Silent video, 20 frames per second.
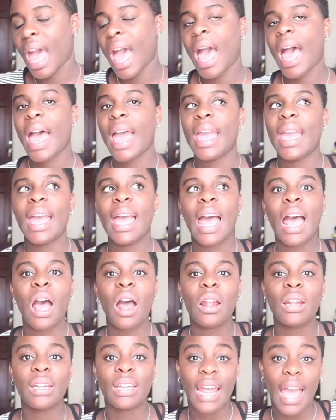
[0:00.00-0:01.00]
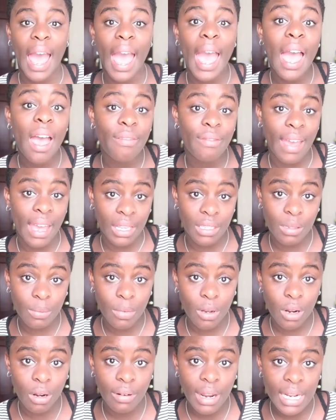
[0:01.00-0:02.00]
I have
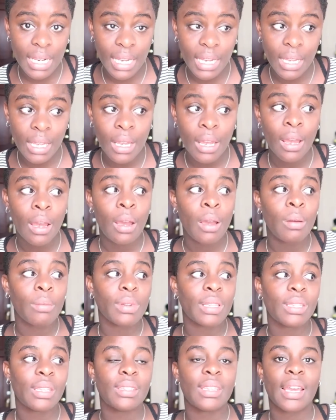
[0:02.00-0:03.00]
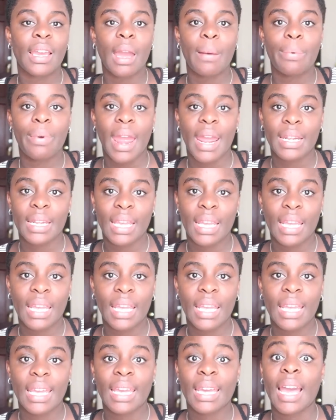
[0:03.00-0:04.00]
eczema already, but since I got pregnant
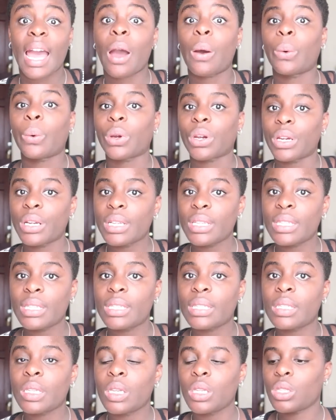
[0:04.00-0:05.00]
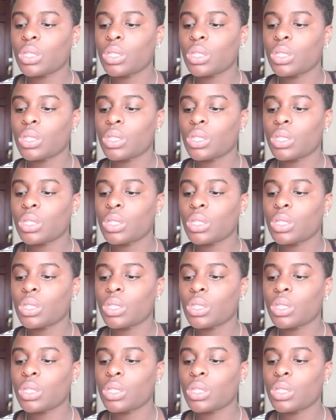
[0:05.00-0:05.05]
it got worse.